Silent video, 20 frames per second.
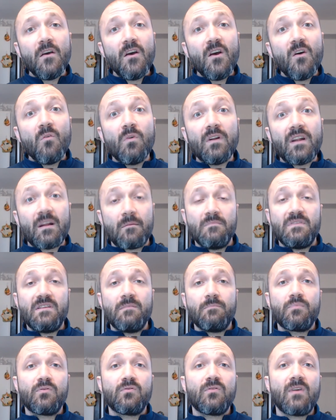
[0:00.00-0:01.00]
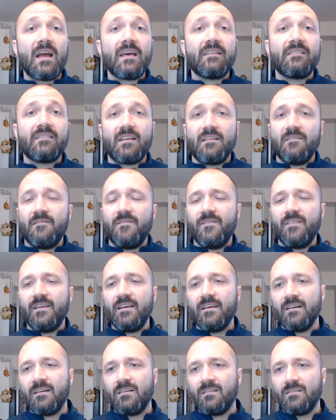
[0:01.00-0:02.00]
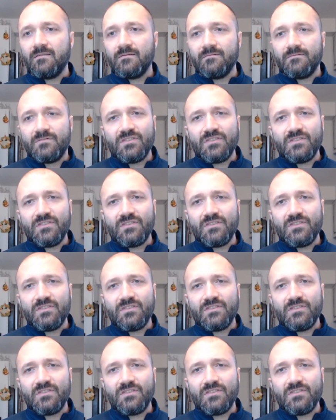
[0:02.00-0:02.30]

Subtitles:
When I'm depressed, I feel